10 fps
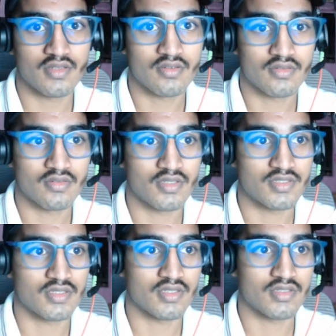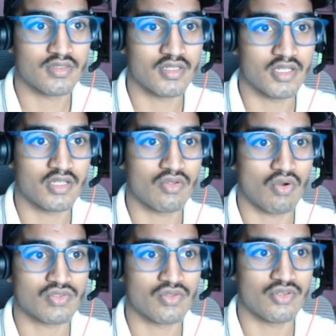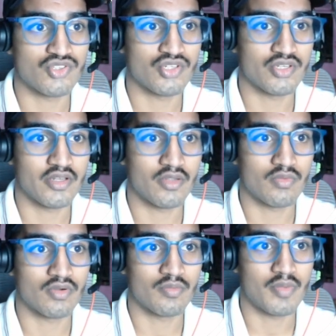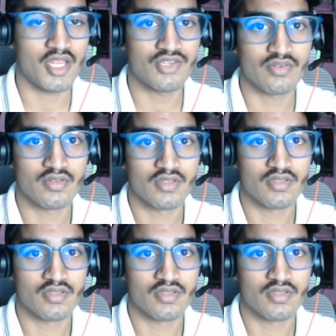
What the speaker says: see this is the cross origin delivered page